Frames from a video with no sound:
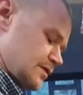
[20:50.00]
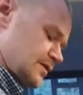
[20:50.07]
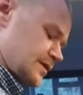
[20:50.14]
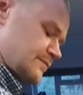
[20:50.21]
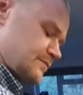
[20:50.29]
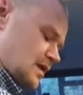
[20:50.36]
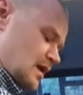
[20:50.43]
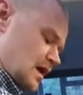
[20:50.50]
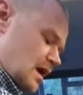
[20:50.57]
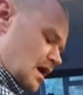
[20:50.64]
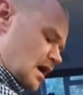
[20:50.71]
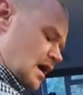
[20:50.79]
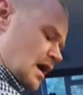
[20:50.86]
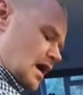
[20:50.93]
that.
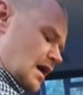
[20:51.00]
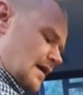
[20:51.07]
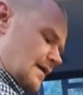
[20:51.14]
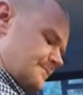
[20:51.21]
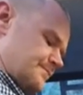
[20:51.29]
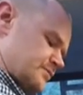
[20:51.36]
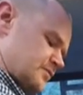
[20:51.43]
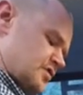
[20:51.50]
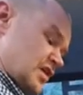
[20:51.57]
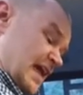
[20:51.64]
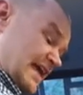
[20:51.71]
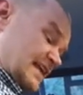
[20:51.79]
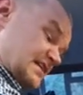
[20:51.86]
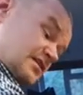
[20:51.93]

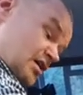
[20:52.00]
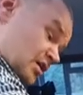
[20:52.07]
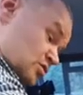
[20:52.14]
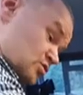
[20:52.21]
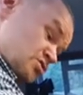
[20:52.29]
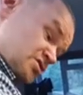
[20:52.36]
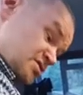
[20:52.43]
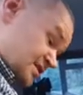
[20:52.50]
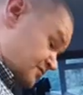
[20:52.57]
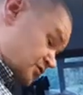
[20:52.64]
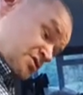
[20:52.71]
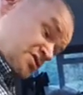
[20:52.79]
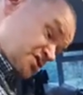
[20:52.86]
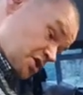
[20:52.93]
I could just leave it
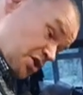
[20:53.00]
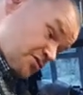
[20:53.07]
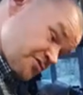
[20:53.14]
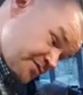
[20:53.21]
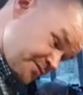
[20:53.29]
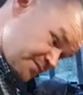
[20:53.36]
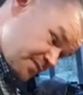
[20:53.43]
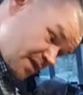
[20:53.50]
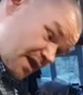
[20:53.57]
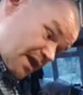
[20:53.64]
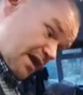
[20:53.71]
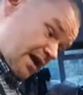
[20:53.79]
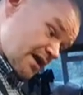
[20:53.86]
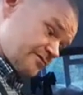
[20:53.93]
on the stove
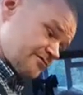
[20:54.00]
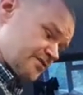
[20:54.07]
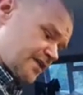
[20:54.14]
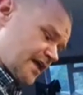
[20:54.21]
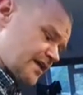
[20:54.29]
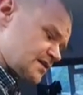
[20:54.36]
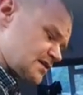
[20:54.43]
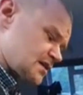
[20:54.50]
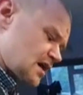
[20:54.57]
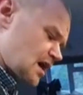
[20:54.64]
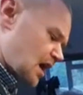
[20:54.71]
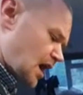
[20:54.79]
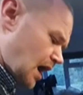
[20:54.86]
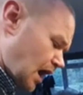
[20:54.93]
for that,
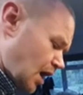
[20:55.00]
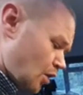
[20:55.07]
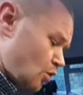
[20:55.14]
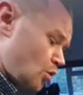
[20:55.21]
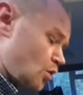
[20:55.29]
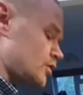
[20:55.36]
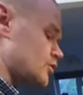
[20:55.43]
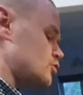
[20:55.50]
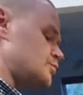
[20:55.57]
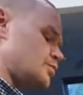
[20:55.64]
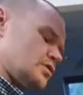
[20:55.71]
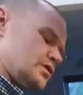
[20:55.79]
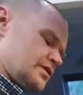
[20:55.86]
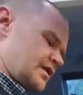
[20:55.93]
or I could
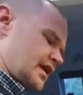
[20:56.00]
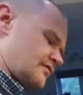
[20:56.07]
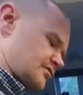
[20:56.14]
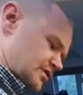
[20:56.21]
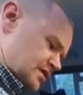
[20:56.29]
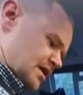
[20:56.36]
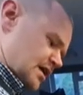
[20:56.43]
put it in the oven.